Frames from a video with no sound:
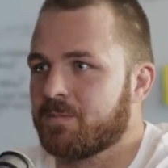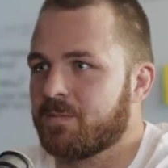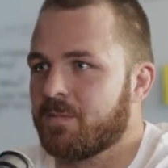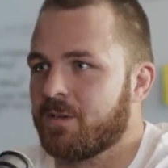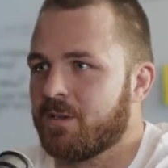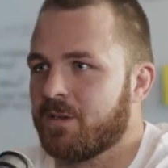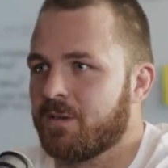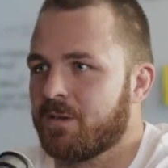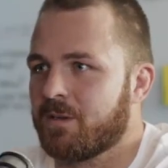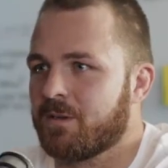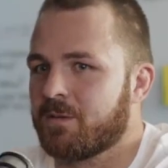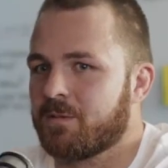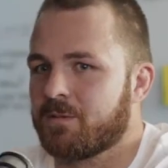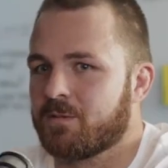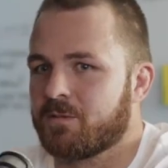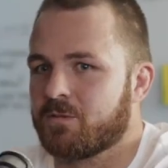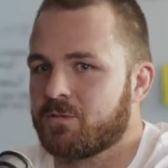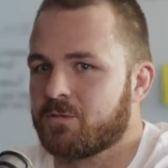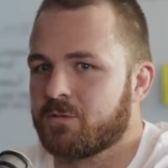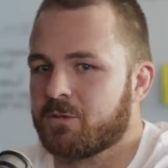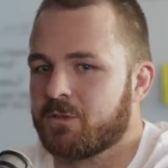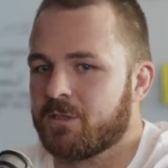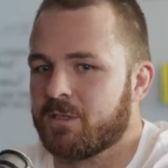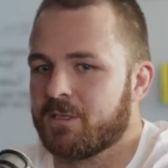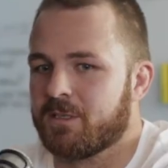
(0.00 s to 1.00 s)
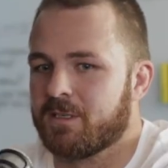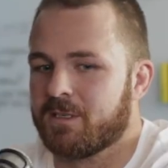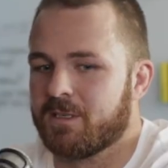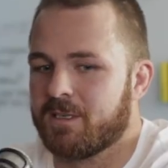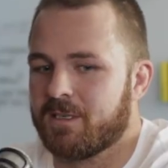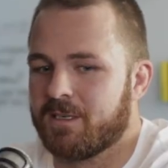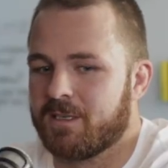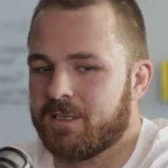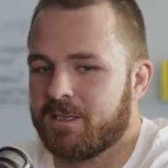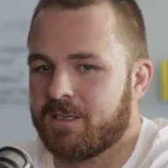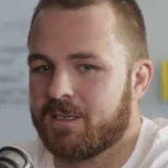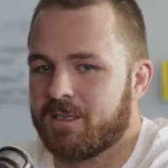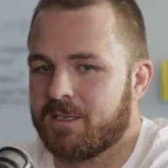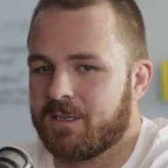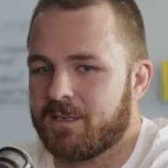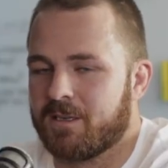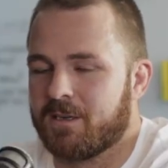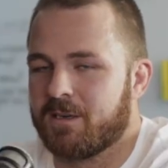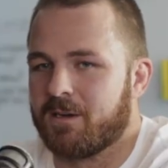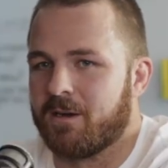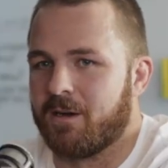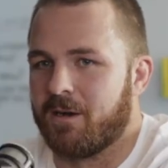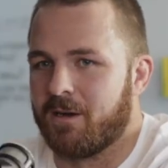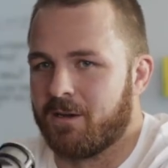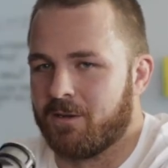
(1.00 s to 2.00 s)
yeah, sort of,
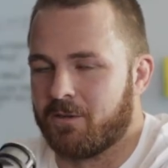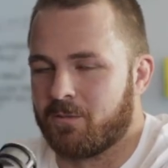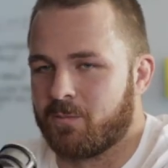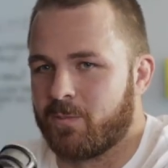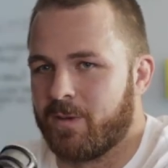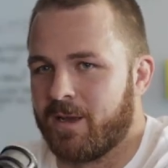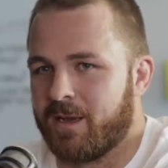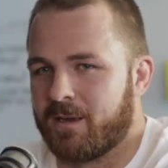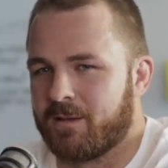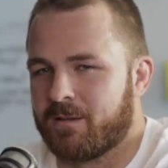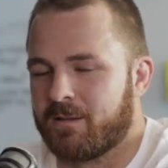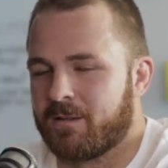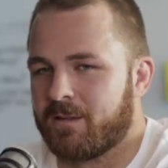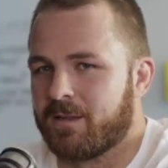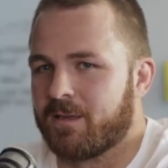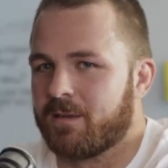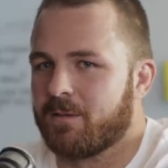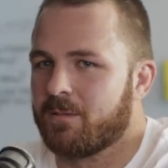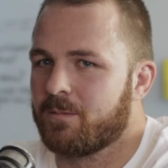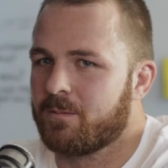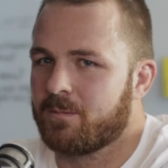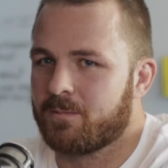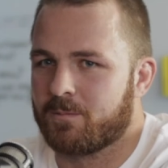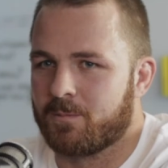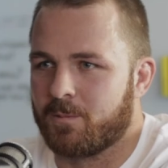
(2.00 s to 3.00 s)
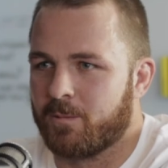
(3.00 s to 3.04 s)
I look back and I think,